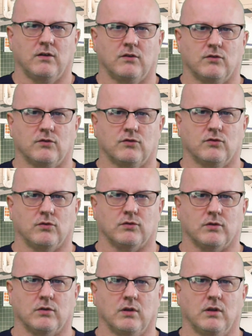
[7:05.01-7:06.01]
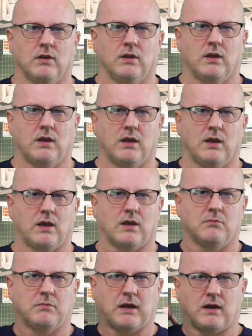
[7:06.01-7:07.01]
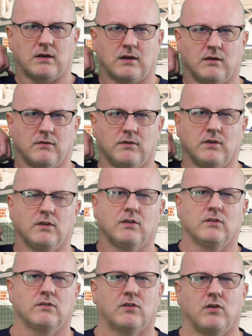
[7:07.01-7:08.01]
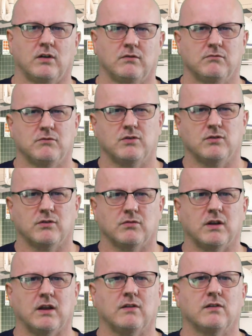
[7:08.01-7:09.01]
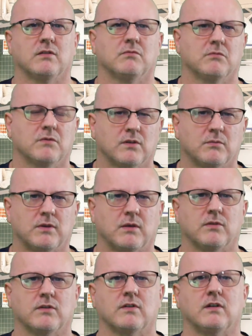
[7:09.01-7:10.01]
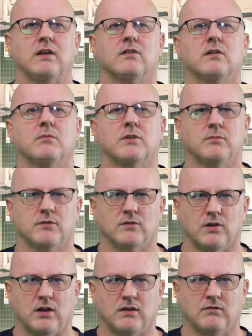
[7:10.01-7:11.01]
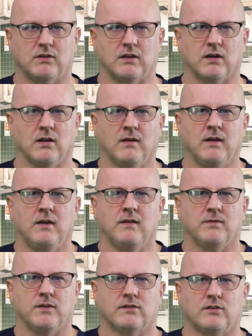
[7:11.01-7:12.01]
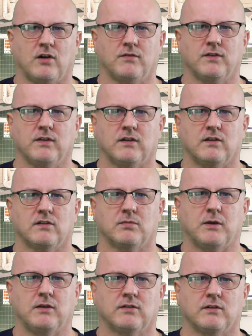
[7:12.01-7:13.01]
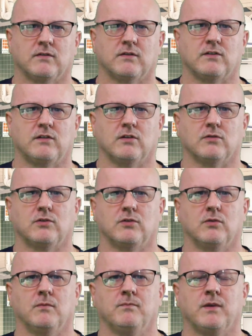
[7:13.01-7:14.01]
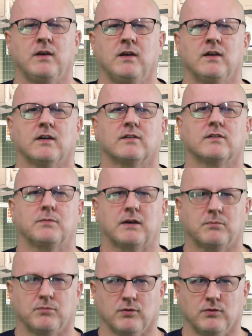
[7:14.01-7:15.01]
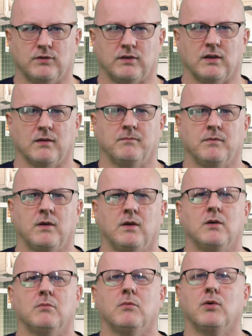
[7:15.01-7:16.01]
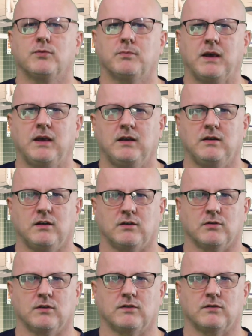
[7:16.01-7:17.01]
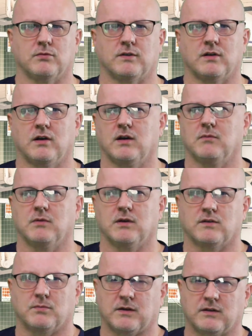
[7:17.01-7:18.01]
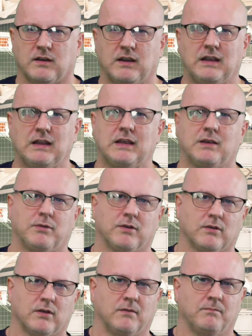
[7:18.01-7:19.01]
shoulder and back, it's gone 2 or 3 days, sometimes just a day, sometimes not even there. This is often the dissipation of the CO2. Expect bruising. Most pain decreases with time. Expect a healing period.